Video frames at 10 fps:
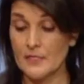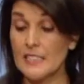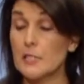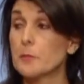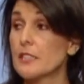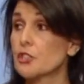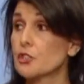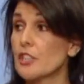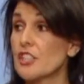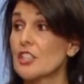The
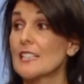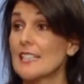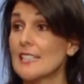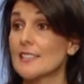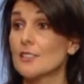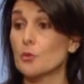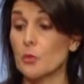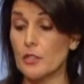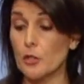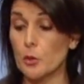administration is
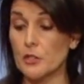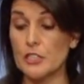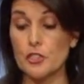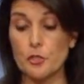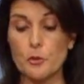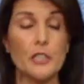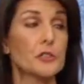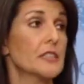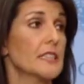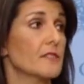withholding two
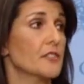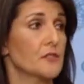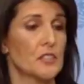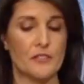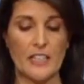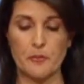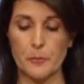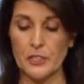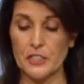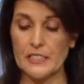hundred fifty-five
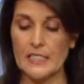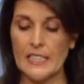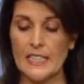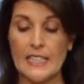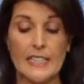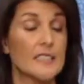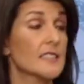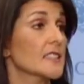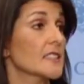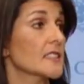million dollars in
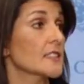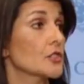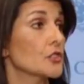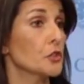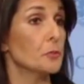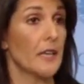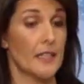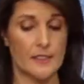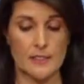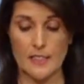assistance to
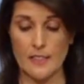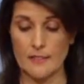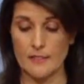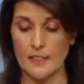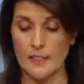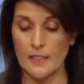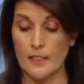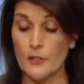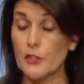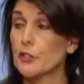Pakistan.
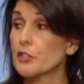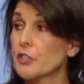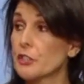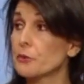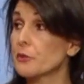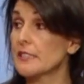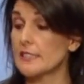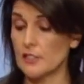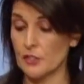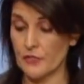There are clear
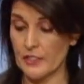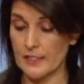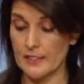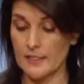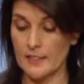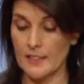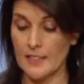reasons for this.